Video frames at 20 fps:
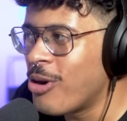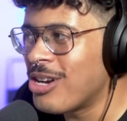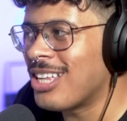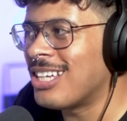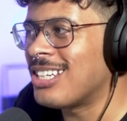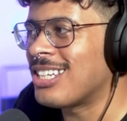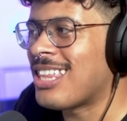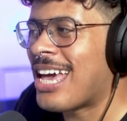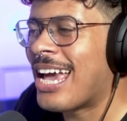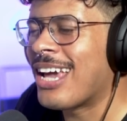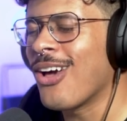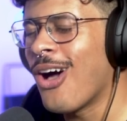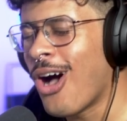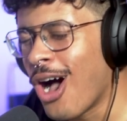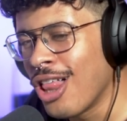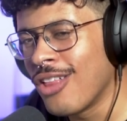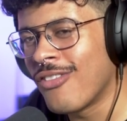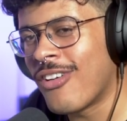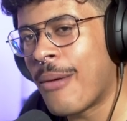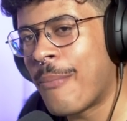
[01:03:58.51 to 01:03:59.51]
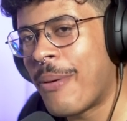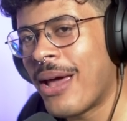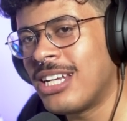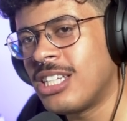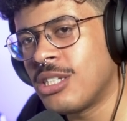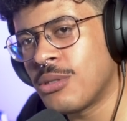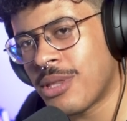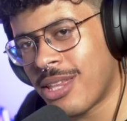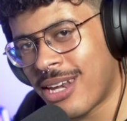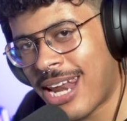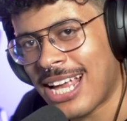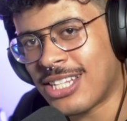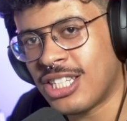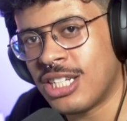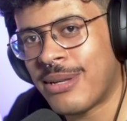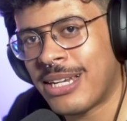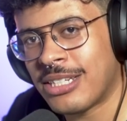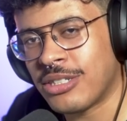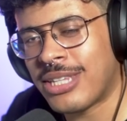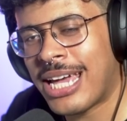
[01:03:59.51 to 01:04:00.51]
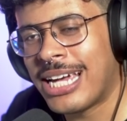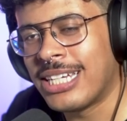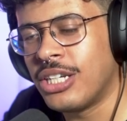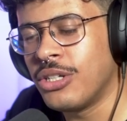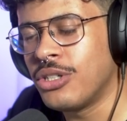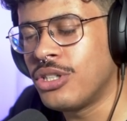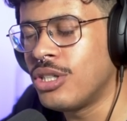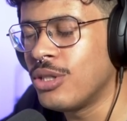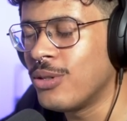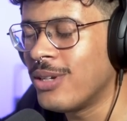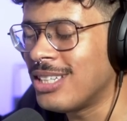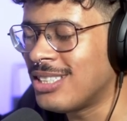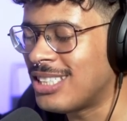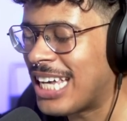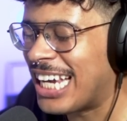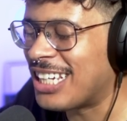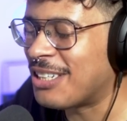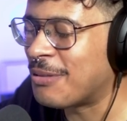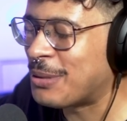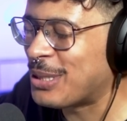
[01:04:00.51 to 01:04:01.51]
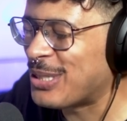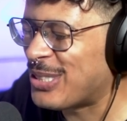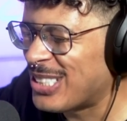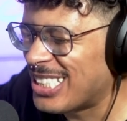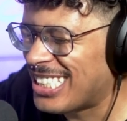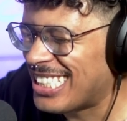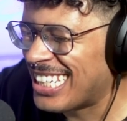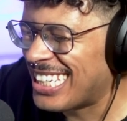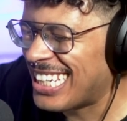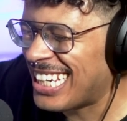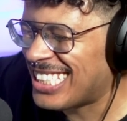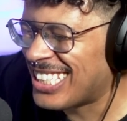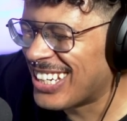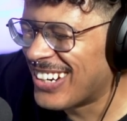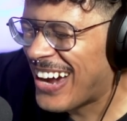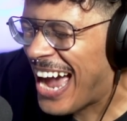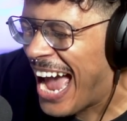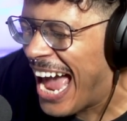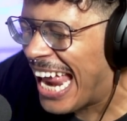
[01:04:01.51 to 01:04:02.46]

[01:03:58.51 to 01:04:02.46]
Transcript: we'd like to thank all of our patrons with an extra special thank you to executive producers Danito